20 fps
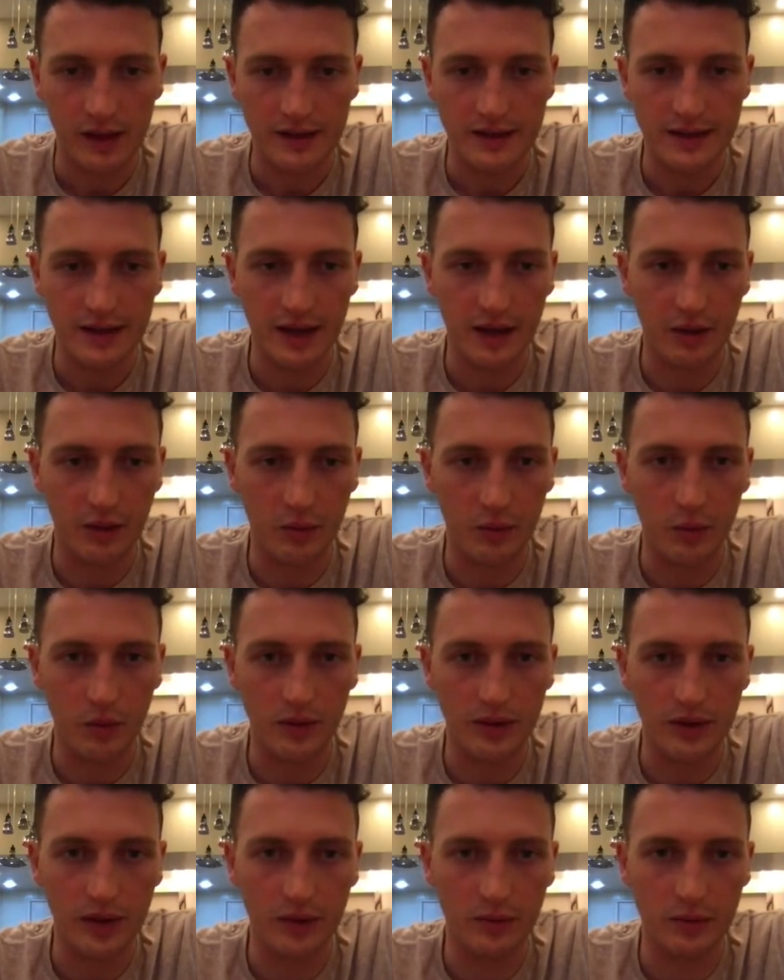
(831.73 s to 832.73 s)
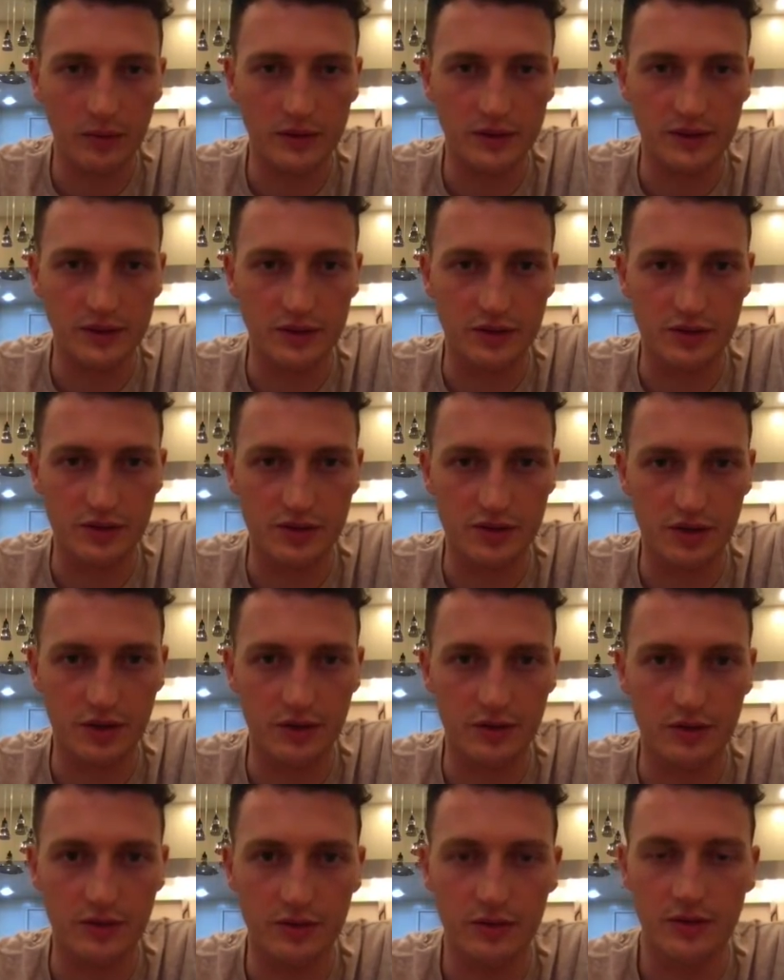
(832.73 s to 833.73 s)
Now, what I wanted to show
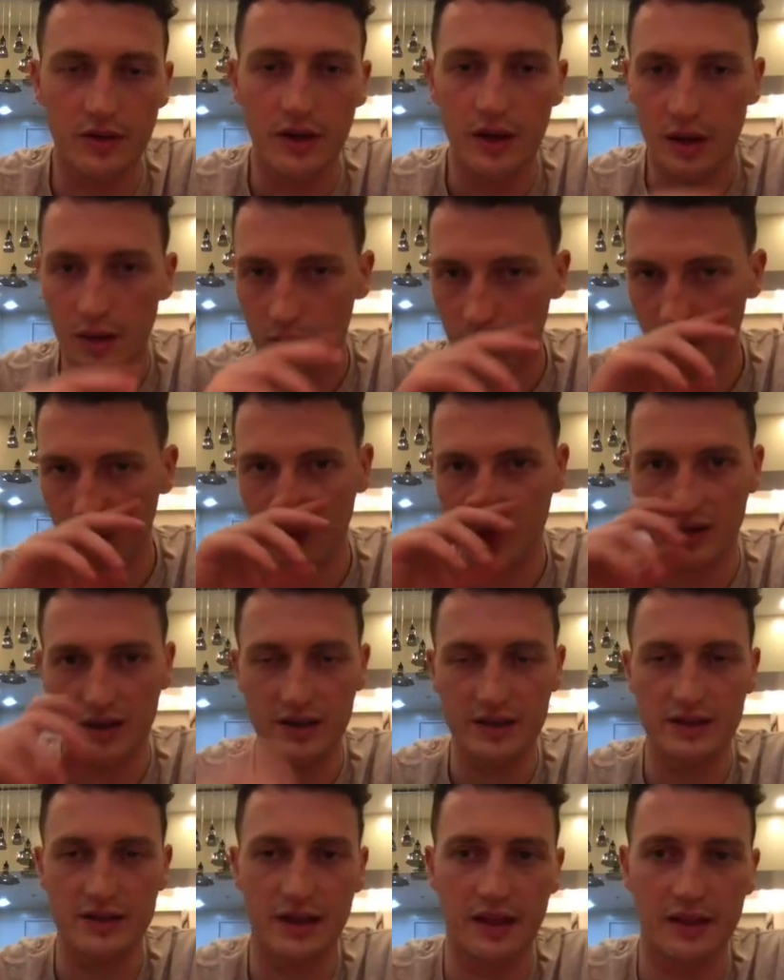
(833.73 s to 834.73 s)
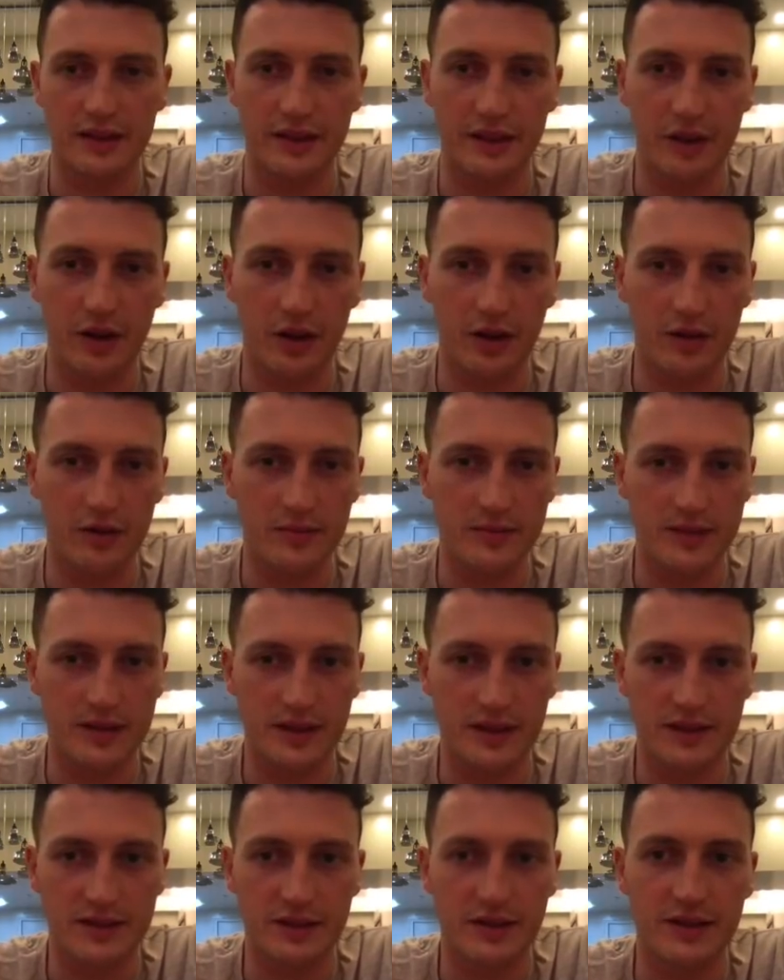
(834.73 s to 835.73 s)
you was the columns
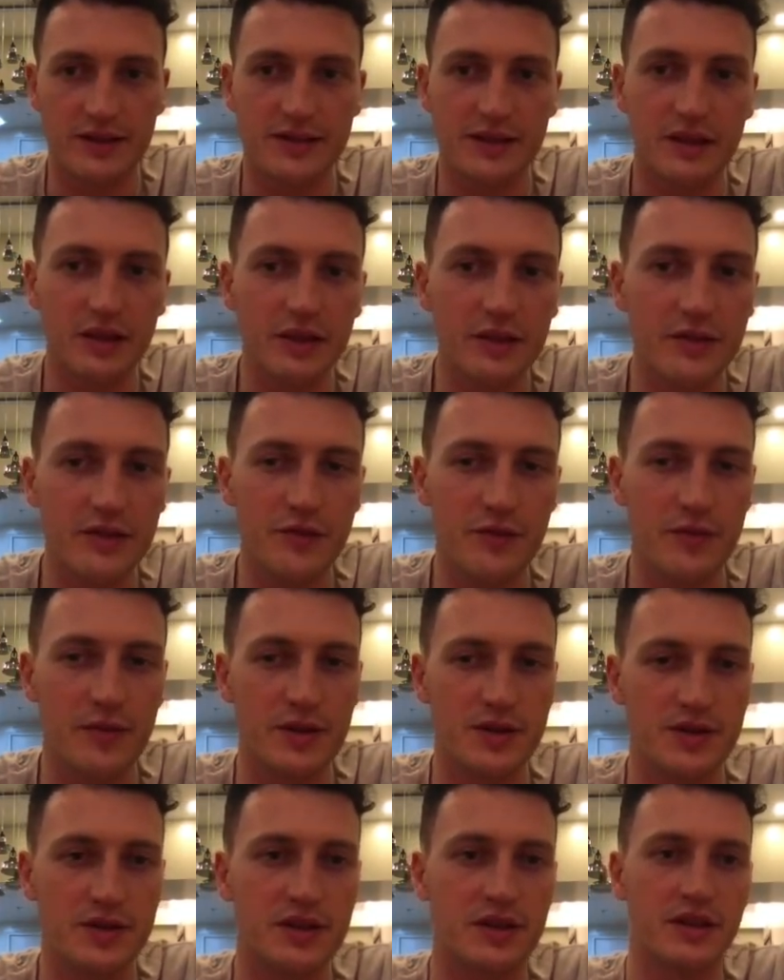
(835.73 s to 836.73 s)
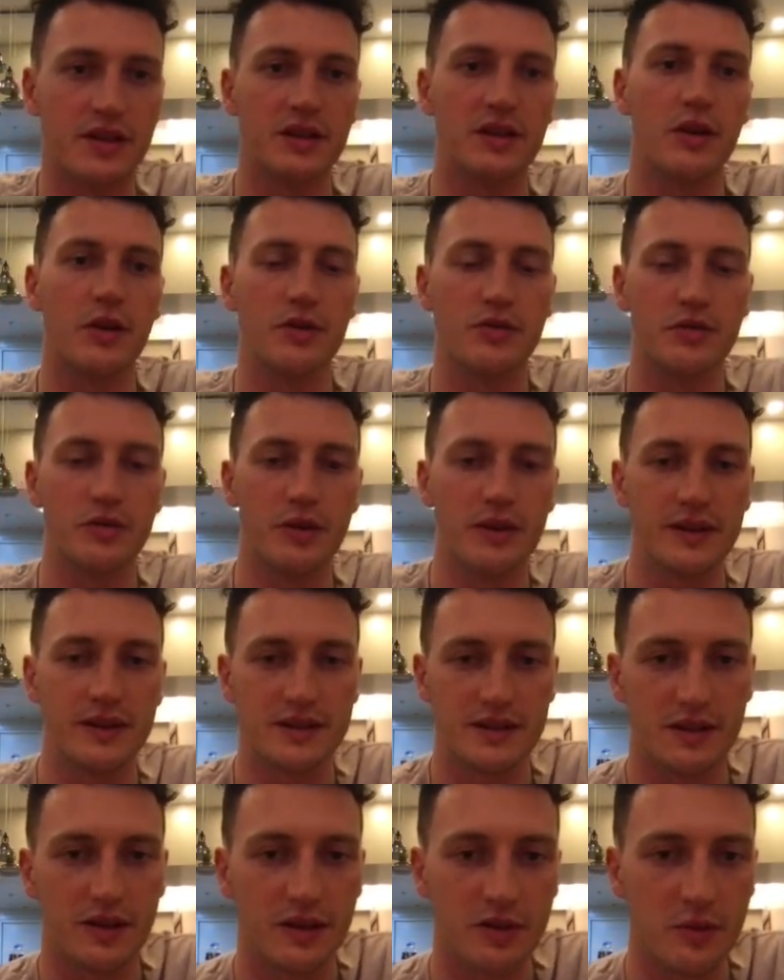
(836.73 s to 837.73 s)
here. So there's a lot of information, you can go through it, and
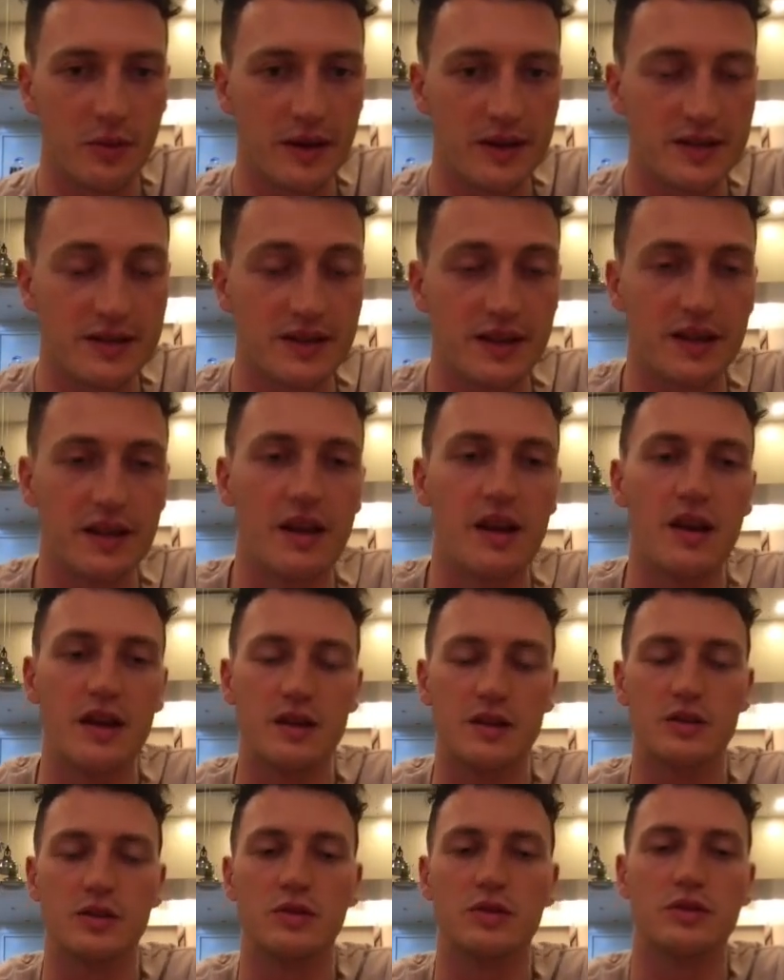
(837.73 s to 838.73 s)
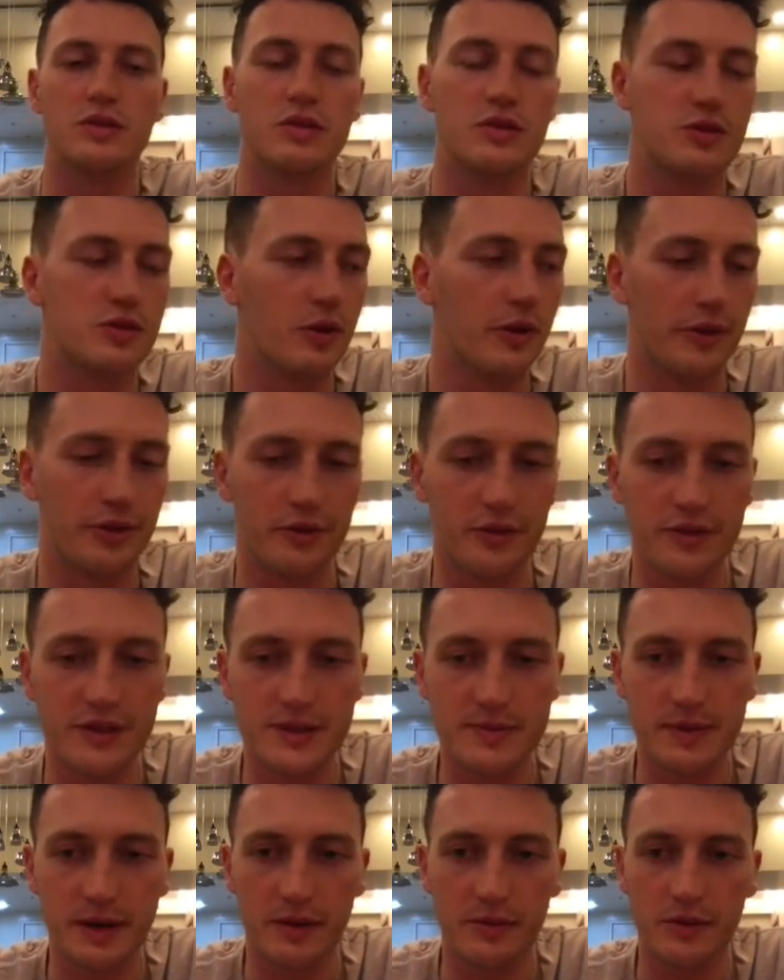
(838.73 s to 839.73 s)
there's a lot of ways to sort through
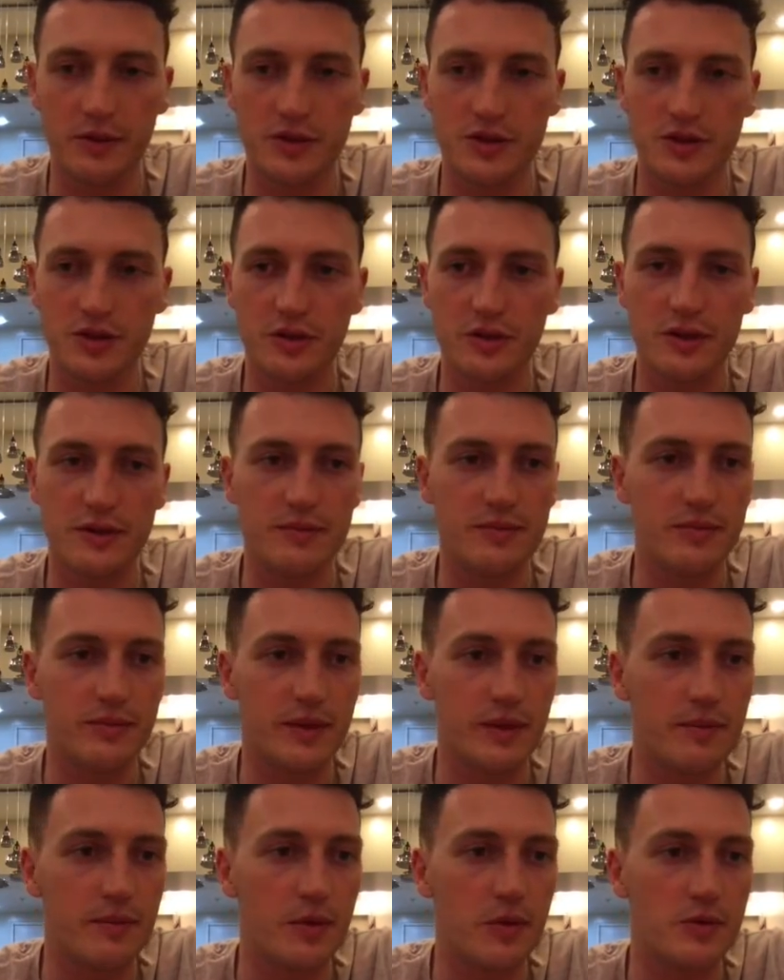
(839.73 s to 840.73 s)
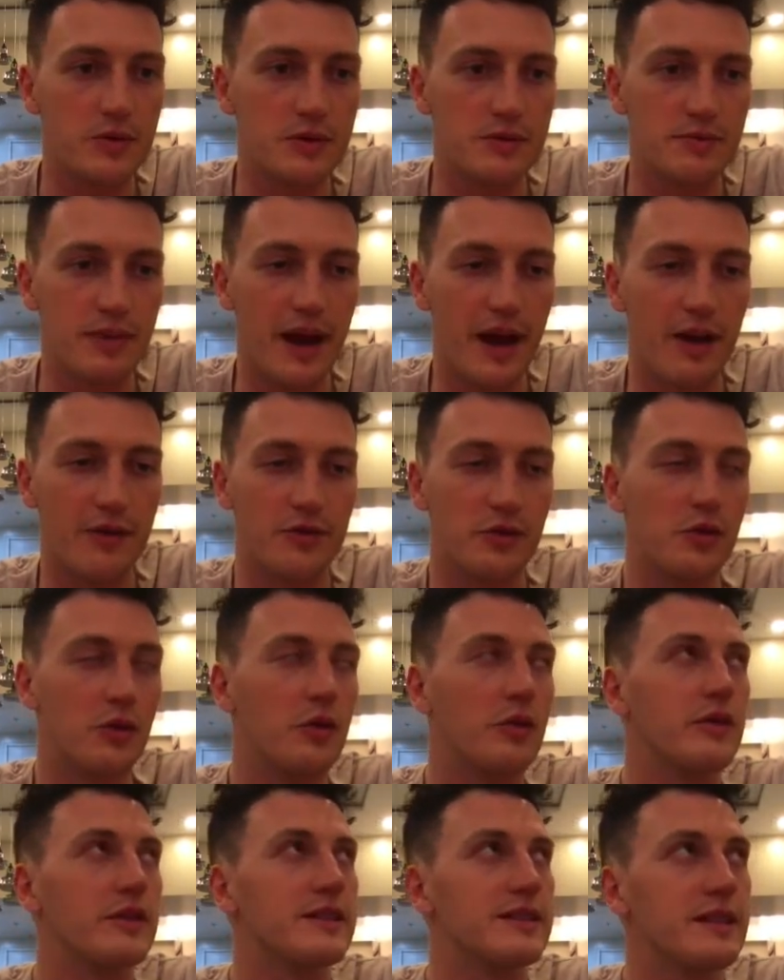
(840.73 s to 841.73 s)
this, but I'm going to show you the most powerful,
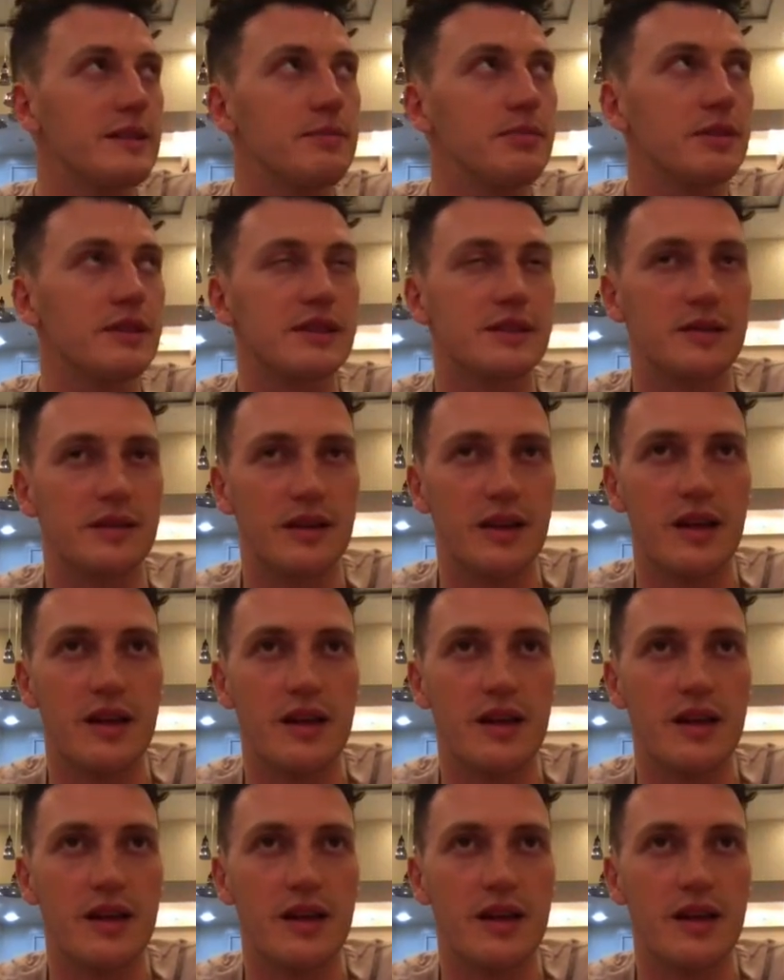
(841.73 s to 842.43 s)
or the simplest,